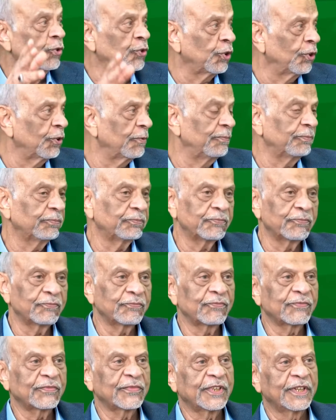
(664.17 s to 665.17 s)
shore.
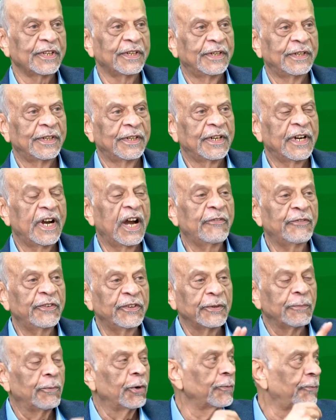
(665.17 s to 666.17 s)
Halfway
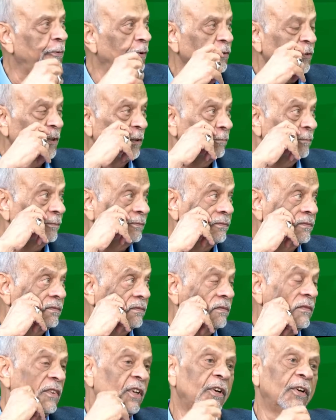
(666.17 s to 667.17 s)
the boat broke down.
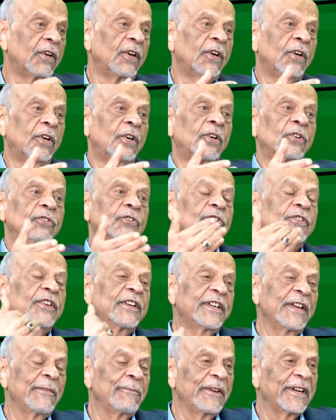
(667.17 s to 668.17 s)
So they
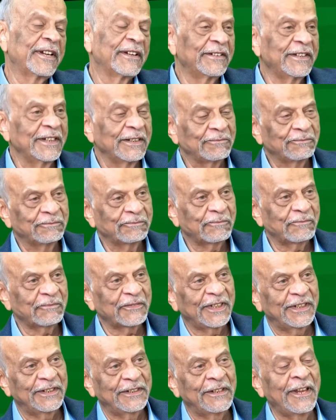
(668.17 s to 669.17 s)
came back again.
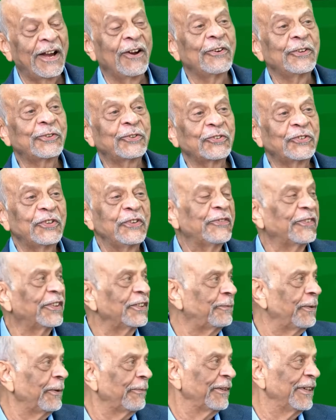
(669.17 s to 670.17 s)
Now it was
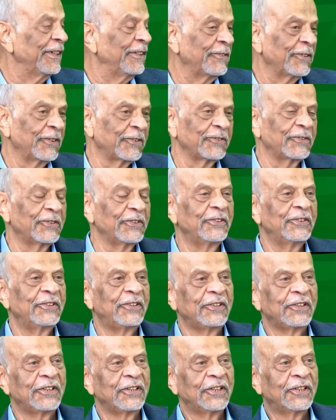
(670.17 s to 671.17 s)
difficult, people didn't want to go.
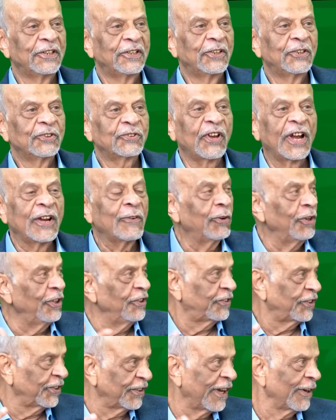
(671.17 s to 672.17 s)
So I
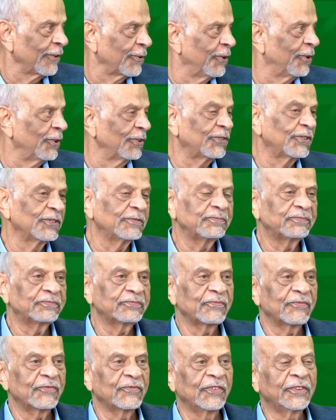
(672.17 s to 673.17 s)
volunteered, I'll go also.
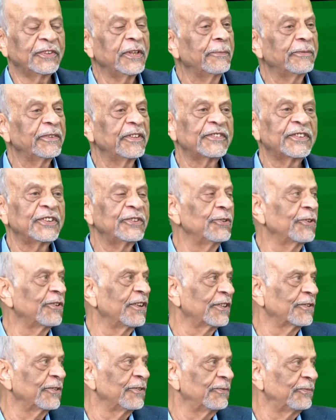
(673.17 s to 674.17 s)
The captain said, you
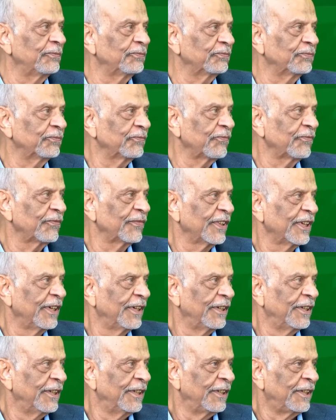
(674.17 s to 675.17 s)
can't go.
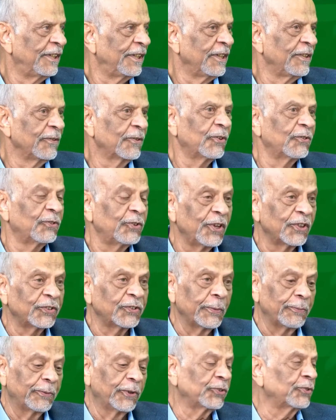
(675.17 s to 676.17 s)
Because you are
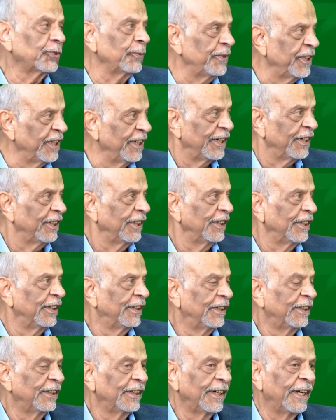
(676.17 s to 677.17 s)
supposed to be here
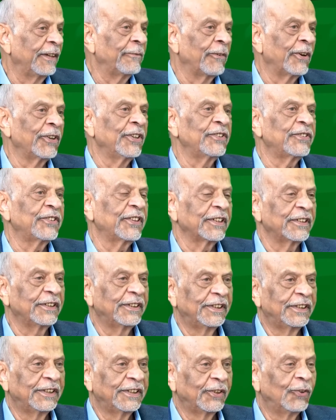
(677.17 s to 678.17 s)
and monitor.
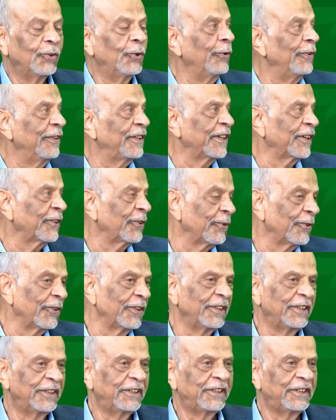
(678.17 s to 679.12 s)
Who will take over?